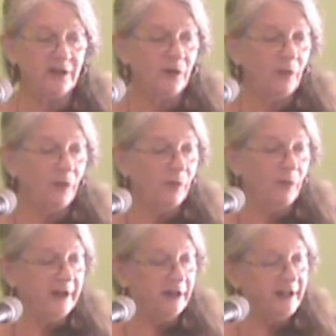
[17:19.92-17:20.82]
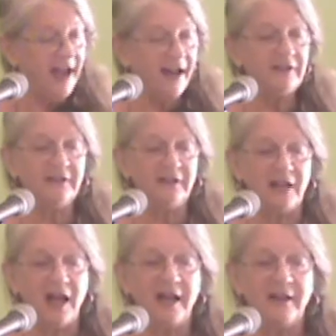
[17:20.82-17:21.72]
that I don't have
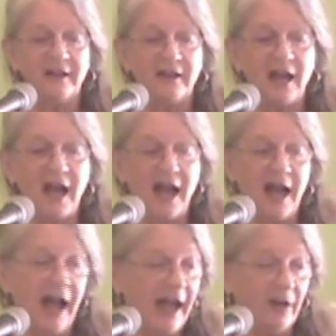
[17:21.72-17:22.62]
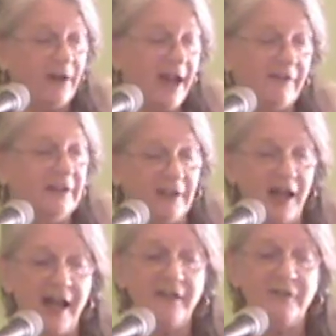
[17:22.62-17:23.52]
a
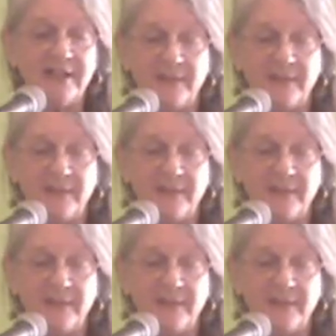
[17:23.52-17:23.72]
lot